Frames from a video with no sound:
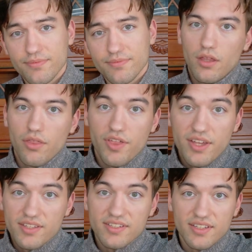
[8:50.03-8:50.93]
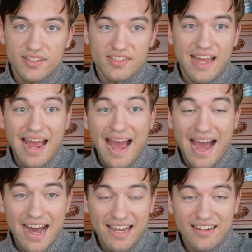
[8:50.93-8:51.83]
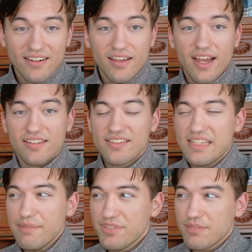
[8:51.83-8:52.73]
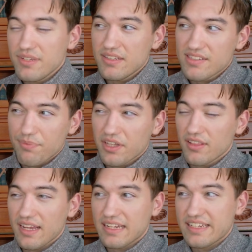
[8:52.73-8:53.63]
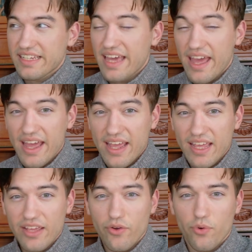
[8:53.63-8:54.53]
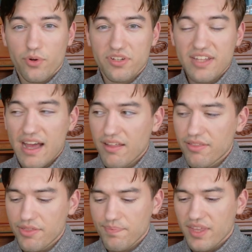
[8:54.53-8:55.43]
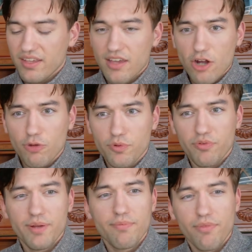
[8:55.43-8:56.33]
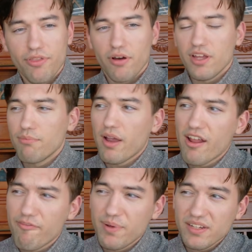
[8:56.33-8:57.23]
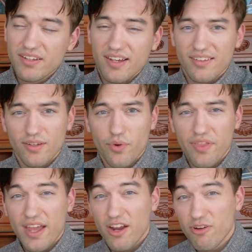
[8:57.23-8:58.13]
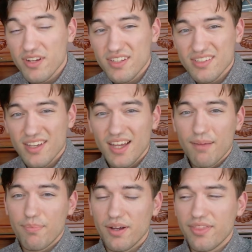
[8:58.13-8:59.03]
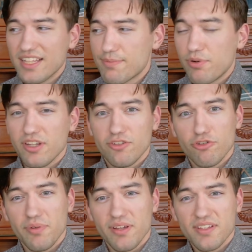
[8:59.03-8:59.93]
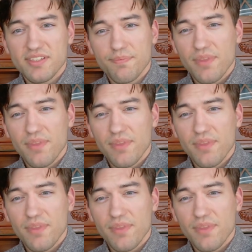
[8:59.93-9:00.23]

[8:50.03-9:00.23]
This is ar, and seems to mean something like decay or death. Jakob Grimm thought it might have been connected with Ares, but that's pretty dubious.